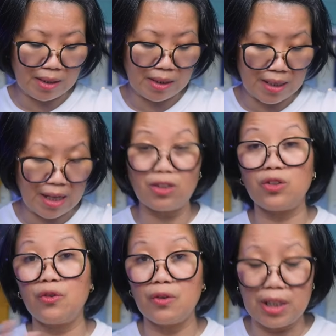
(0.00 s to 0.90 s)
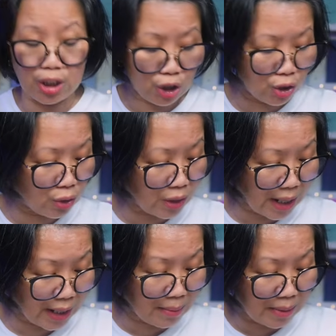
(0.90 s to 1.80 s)
start. So in June,
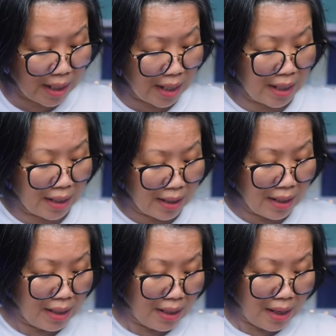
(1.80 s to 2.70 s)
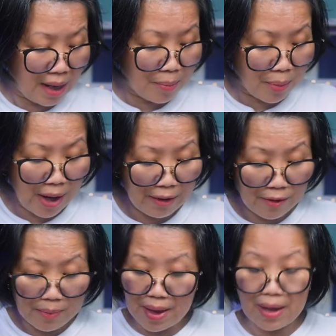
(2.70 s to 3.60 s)
I am taking a break
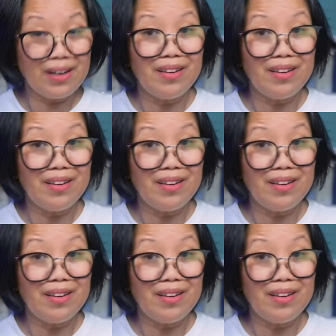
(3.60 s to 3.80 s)
from that.